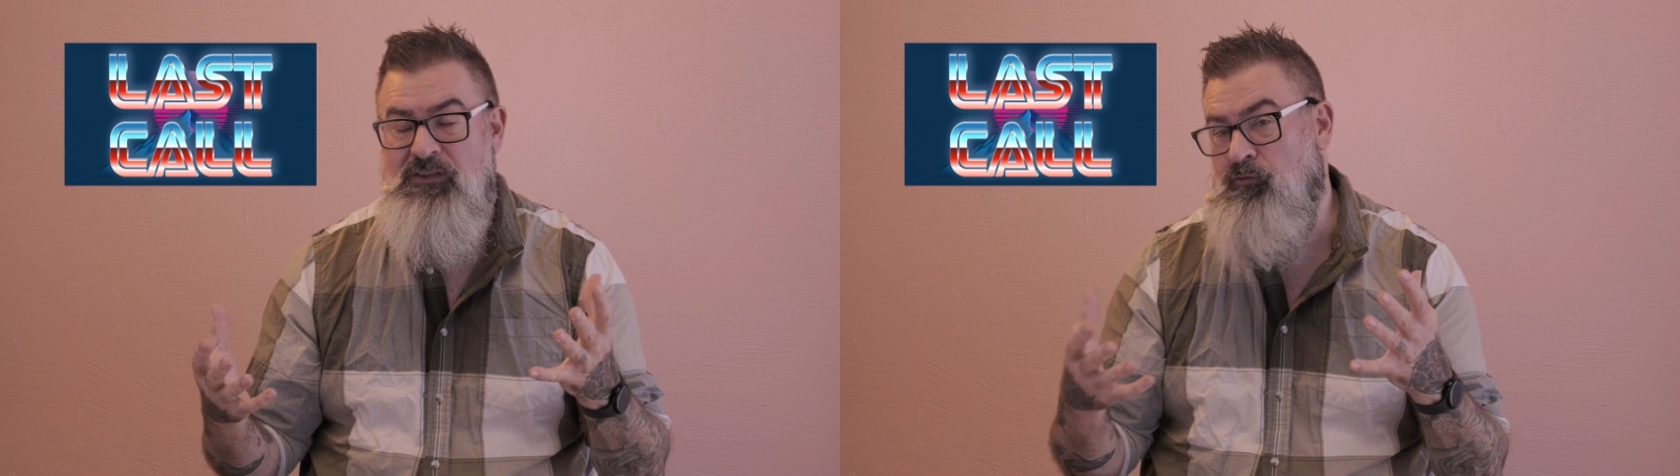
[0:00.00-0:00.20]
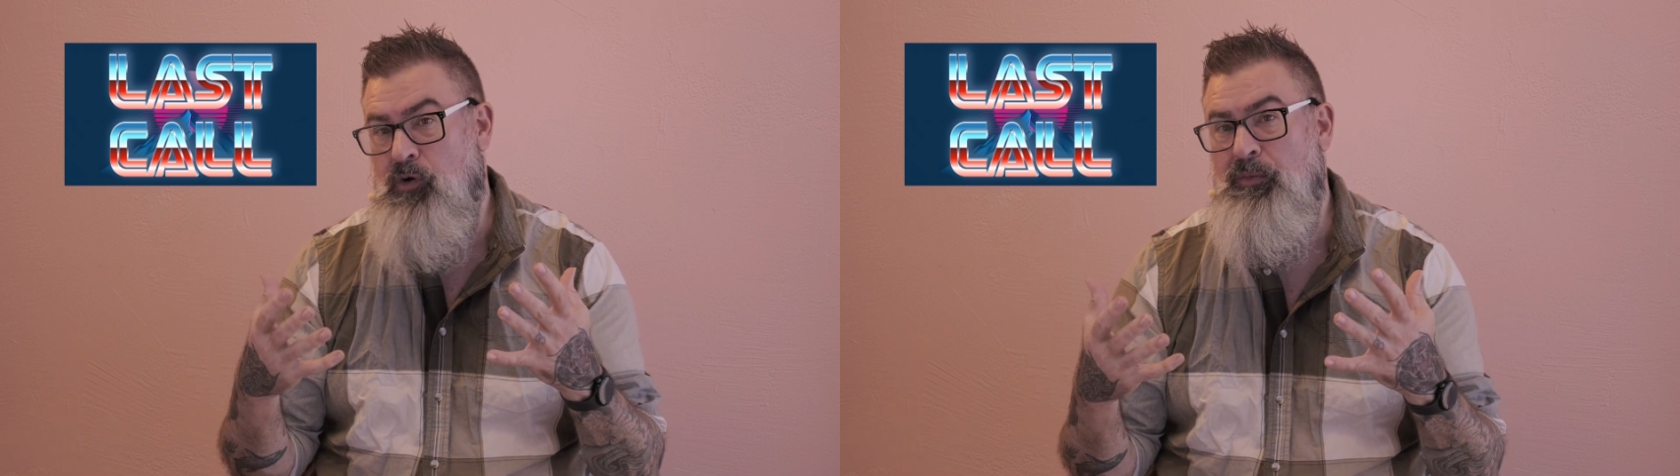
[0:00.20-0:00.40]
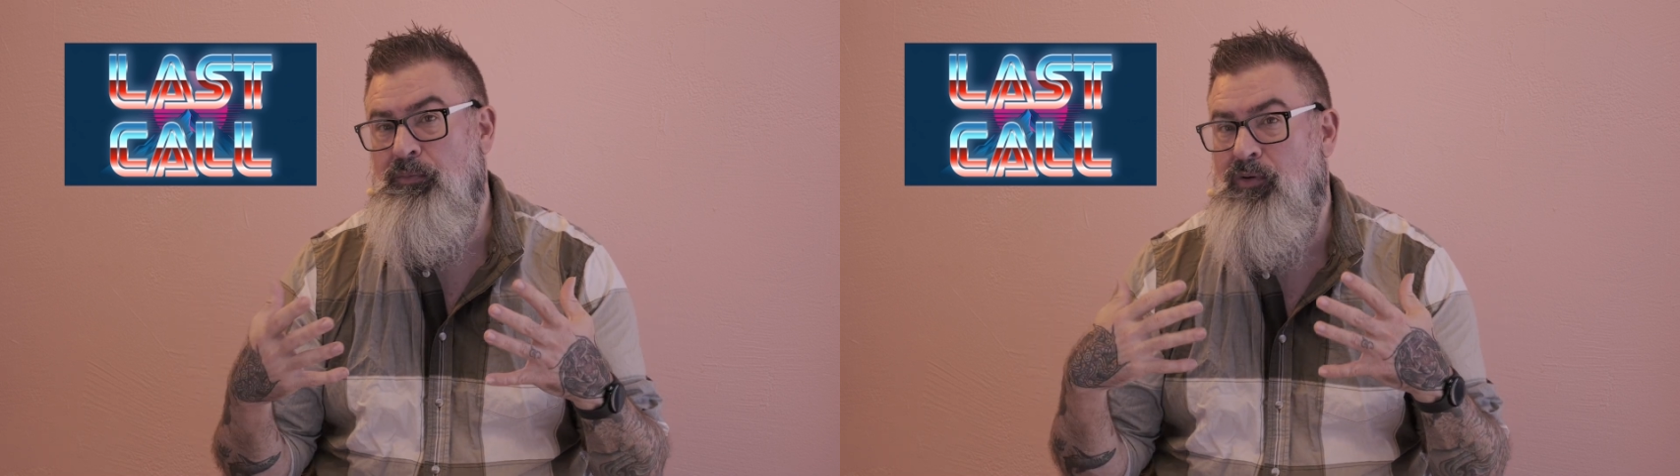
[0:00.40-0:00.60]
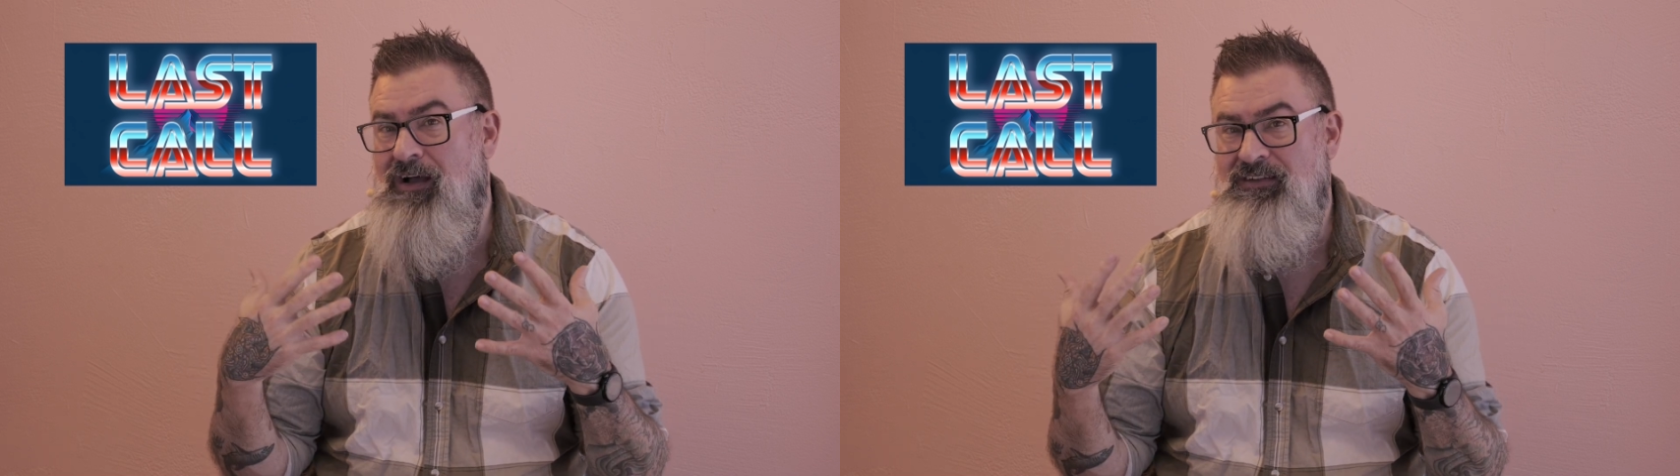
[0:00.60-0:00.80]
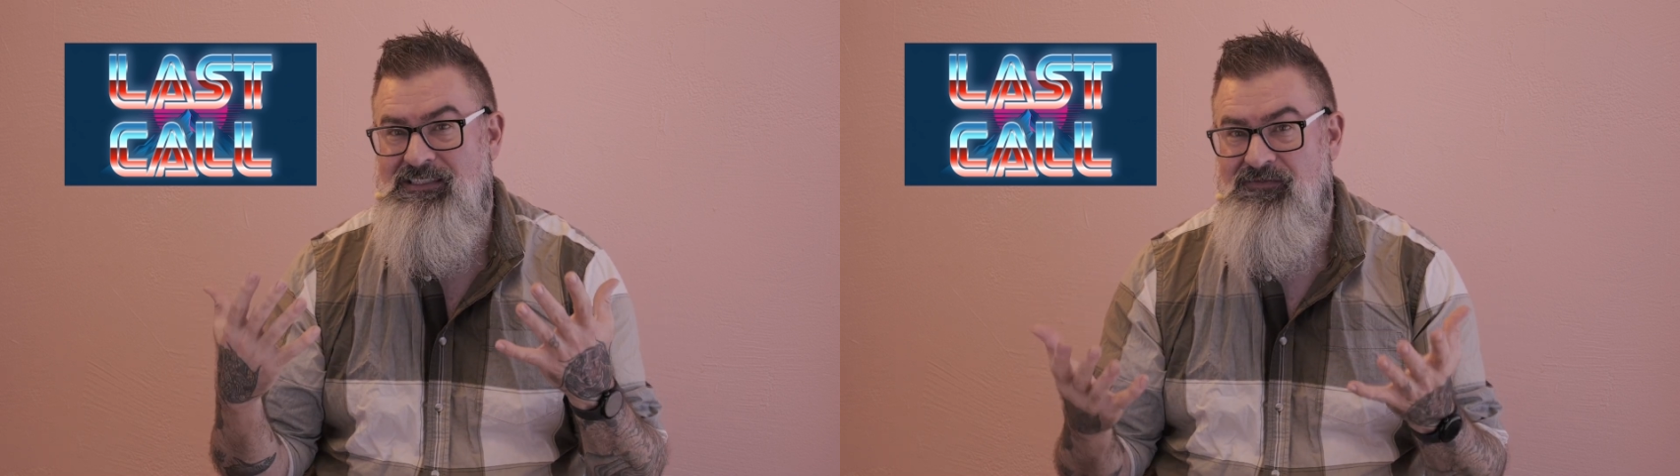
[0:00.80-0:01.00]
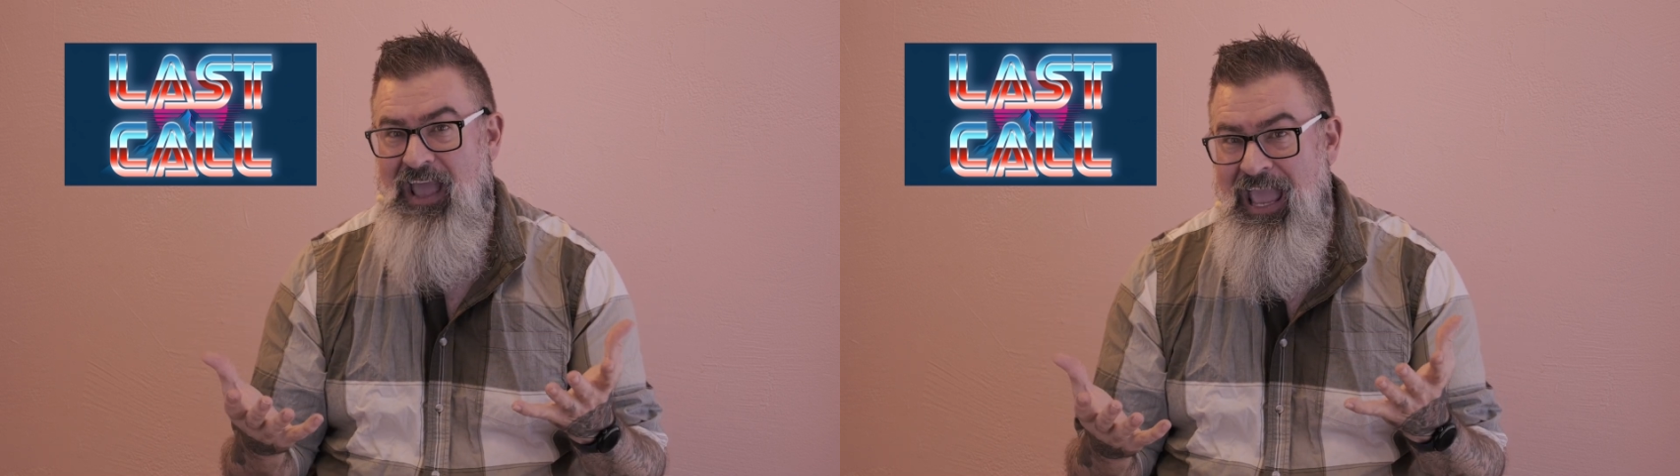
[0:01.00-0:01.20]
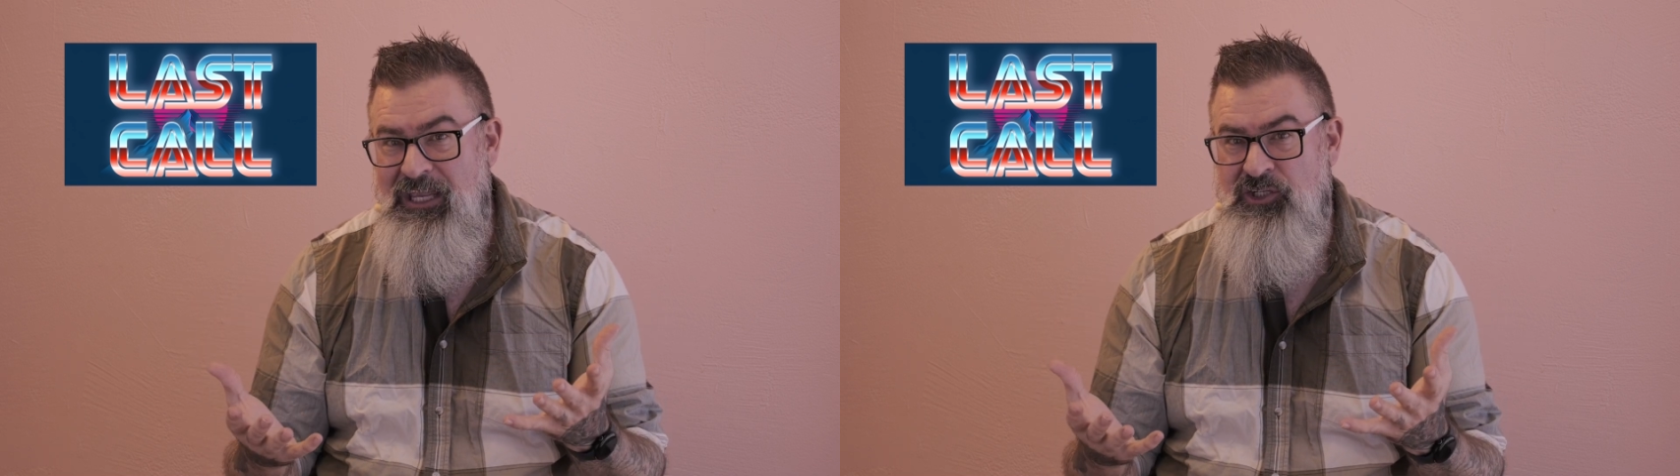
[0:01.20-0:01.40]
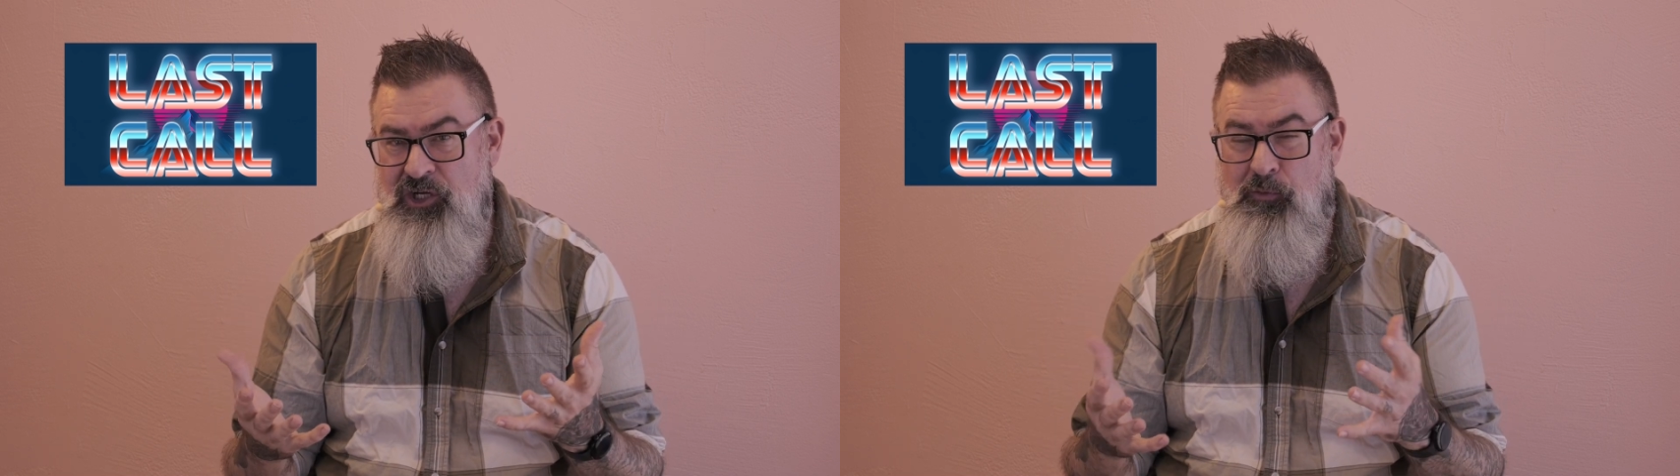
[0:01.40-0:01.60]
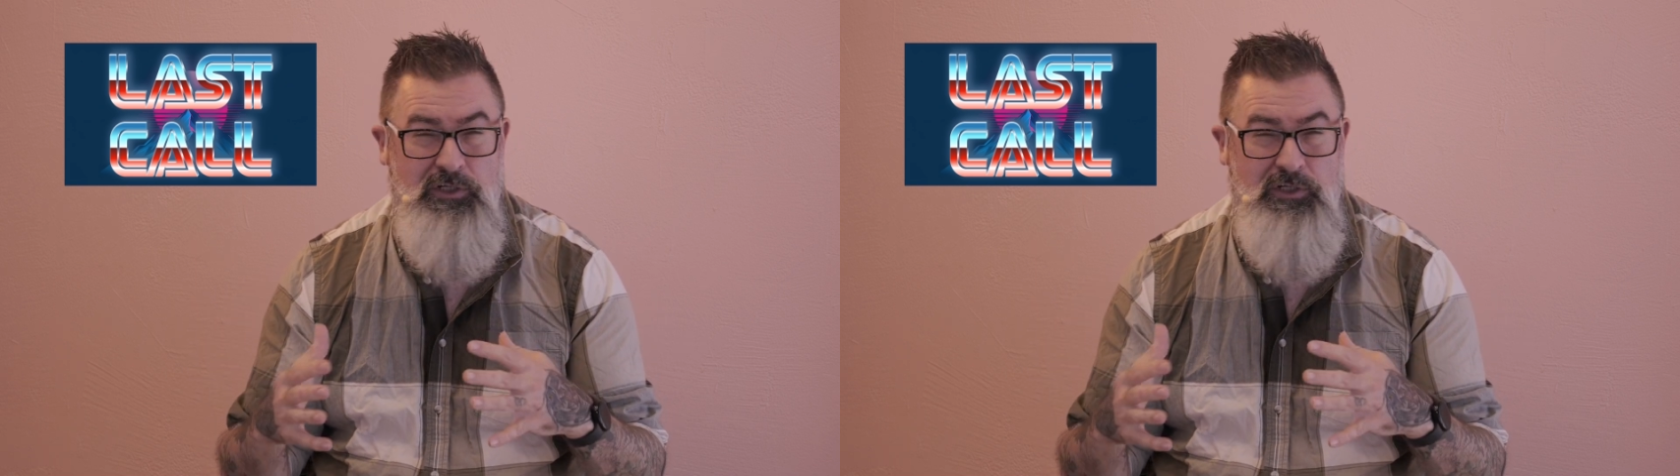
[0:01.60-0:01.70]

in the Roman province of Asia,